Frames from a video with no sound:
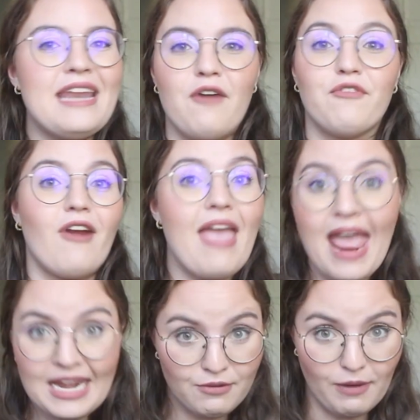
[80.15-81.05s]
Now for
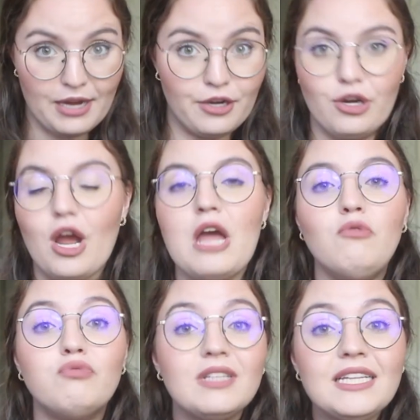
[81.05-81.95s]
any writer, a
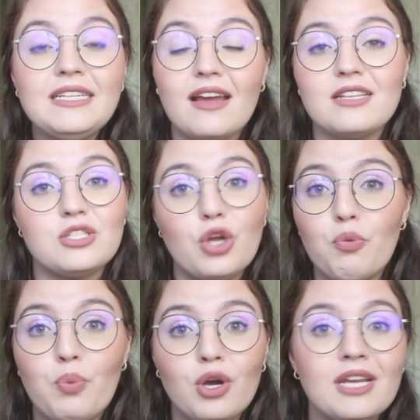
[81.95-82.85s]
really nice
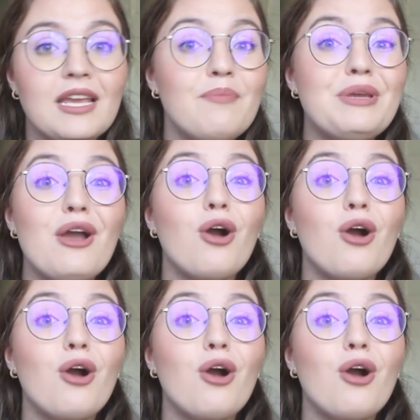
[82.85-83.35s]
notebook can be